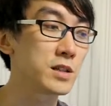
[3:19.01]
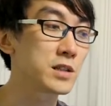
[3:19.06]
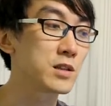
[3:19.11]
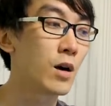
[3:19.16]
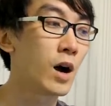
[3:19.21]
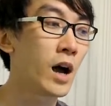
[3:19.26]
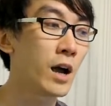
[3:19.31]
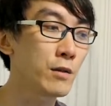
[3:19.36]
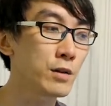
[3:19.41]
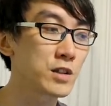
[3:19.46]
So
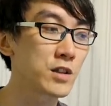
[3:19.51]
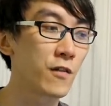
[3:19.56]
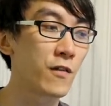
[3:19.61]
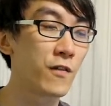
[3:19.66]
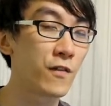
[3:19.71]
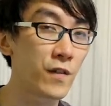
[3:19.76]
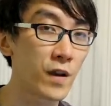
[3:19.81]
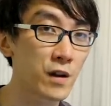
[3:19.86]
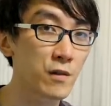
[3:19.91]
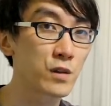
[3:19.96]
I was a
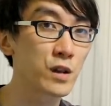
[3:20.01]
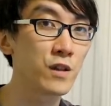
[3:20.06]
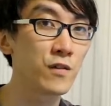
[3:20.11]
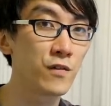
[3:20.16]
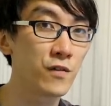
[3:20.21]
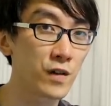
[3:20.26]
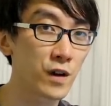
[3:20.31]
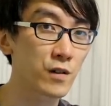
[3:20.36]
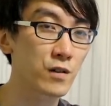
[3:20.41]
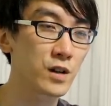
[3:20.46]
very,
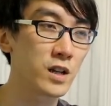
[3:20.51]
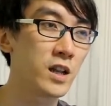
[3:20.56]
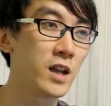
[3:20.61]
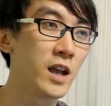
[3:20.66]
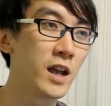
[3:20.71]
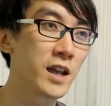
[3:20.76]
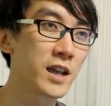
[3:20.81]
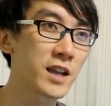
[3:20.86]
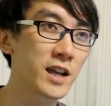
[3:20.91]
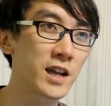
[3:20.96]
very
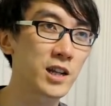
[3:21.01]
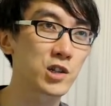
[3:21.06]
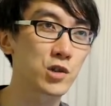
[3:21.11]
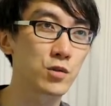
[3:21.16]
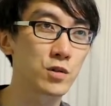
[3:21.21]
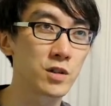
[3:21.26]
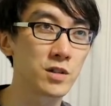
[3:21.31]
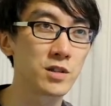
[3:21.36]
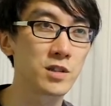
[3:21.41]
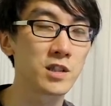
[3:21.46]
casual
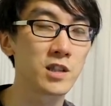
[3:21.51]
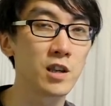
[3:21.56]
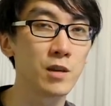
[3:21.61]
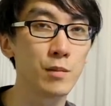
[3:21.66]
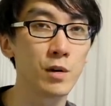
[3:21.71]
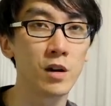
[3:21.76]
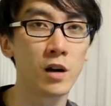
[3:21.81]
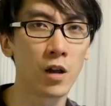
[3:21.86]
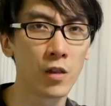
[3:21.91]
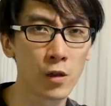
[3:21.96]

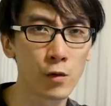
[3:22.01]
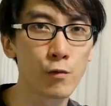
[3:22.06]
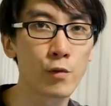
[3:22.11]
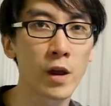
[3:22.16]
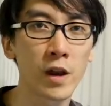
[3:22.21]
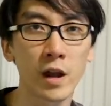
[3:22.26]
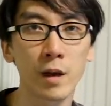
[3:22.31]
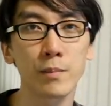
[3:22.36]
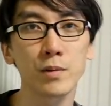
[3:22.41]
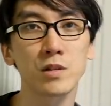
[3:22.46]
consumer on the
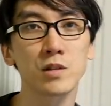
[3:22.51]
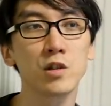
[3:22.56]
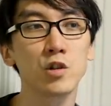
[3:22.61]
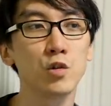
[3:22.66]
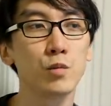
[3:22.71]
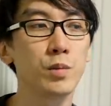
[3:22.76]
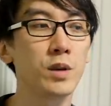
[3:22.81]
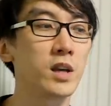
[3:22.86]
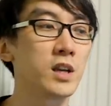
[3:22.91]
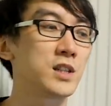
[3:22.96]
run up
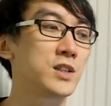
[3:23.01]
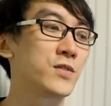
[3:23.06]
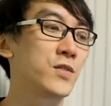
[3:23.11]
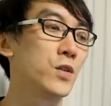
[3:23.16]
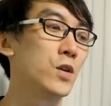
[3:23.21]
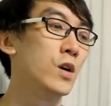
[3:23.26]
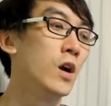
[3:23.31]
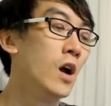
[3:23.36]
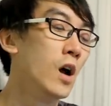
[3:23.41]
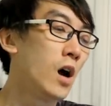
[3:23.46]
to
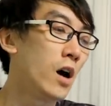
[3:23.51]
PS4.